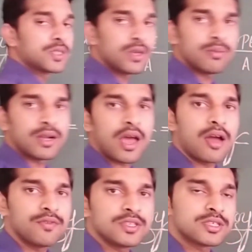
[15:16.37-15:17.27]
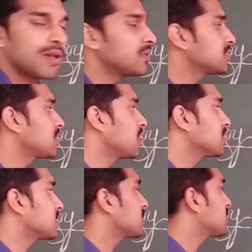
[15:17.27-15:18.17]
square, but half is
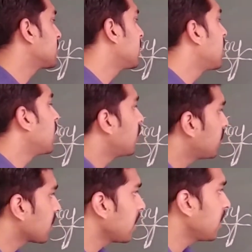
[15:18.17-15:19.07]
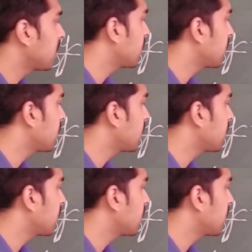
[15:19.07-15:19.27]
dimensionless. Okay.